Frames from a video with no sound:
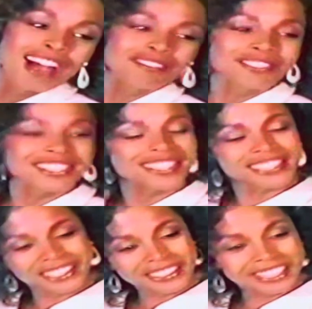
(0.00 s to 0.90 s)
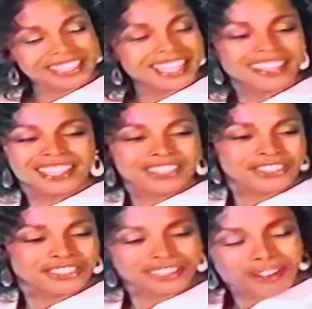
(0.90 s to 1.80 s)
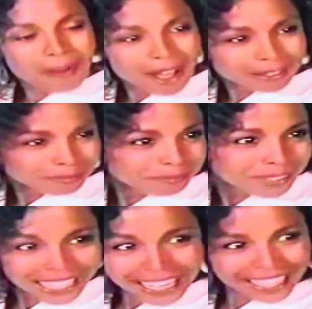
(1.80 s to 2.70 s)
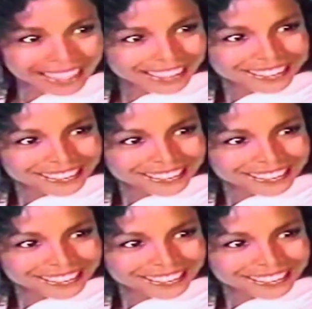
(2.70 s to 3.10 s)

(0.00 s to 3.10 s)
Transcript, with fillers: I'm serious. I think you should go out and play.